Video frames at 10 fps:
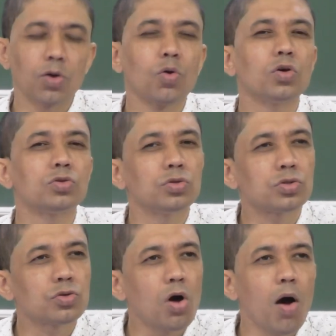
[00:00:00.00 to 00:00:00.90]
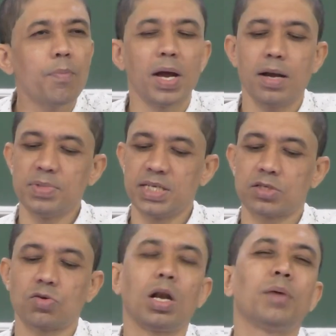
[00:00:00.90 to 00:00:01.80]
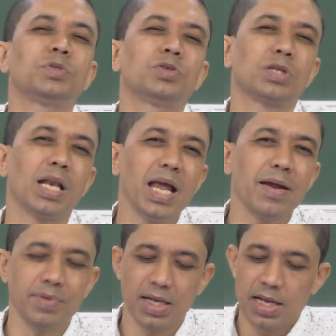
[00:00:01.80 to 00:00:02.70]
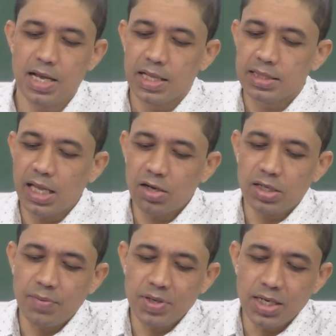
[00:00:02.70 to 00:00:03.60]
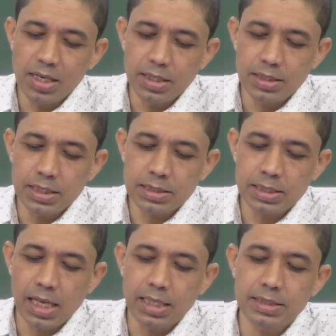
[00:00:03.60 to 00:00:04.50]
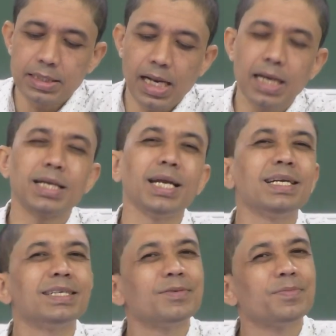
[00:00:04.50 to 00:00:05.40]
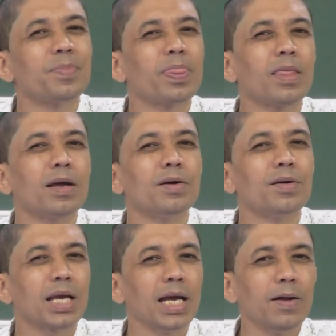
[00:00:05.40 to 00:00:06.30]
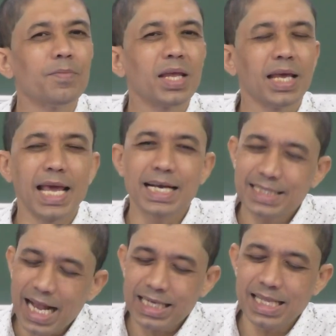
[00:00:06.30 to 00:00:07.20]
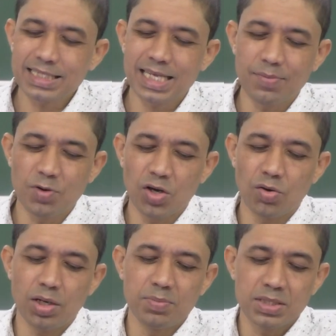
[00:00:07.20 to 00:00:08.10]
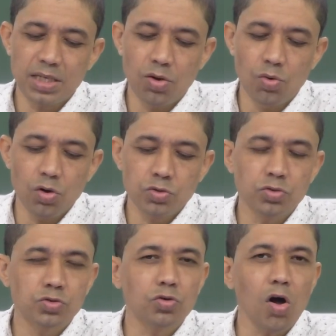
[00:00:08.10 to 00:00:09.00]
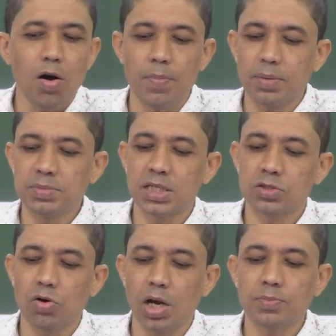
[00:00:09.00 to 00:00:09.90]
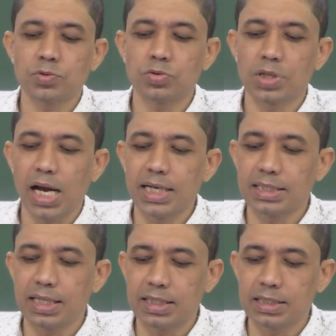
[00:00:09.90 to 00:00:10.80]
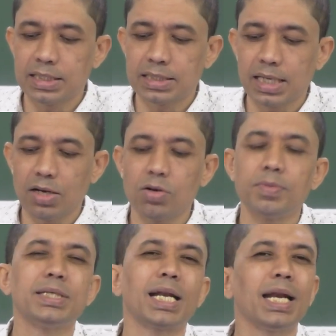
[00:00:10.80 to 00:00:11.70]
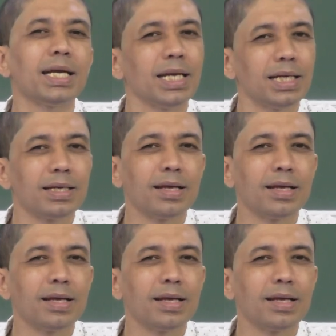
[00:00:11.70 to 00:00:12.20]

row choose top and Mrs. column choose left, then definitely this cell is generated. Okay exactly the same way when Mr. Row choose top and Mrs. Column choose right then this cell will be generated.